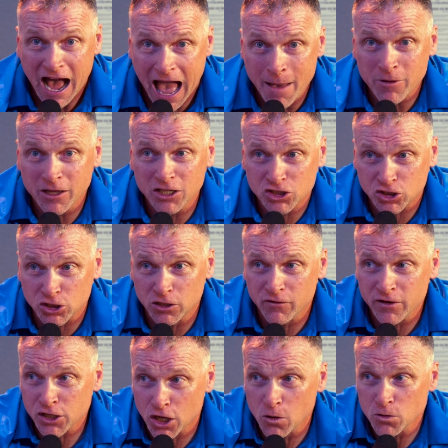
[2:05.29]
I'm going to serve
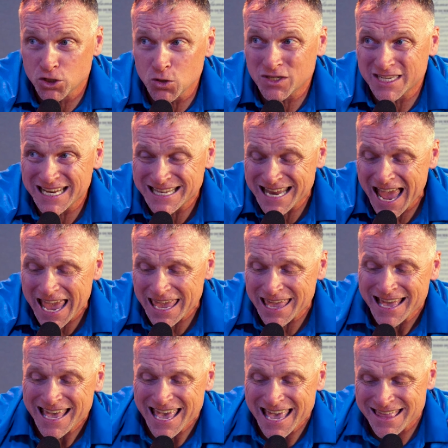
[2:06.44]
and coach you today
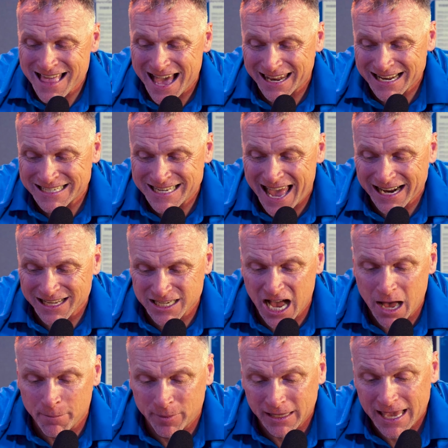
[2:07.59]
in that exact
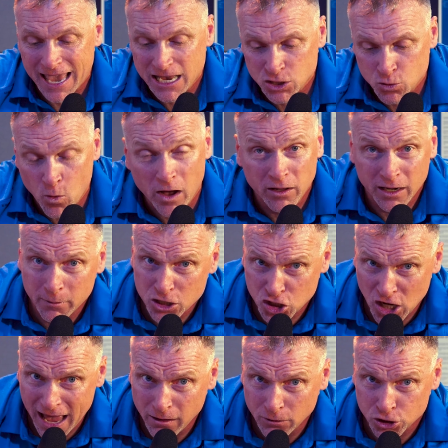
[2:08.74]
topic as well. And I'm going to
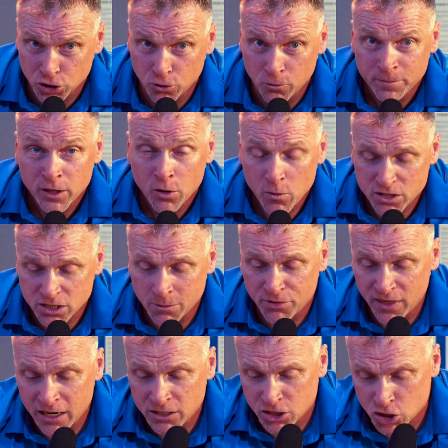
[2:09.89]
challenge you with some
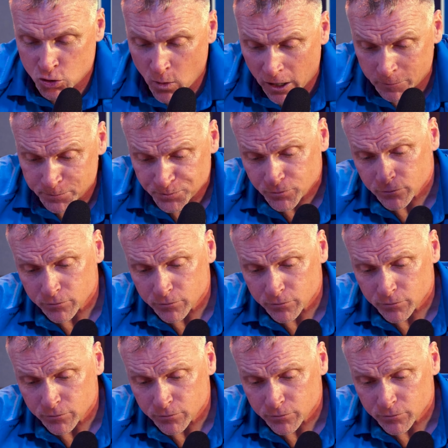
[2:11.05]
things as well.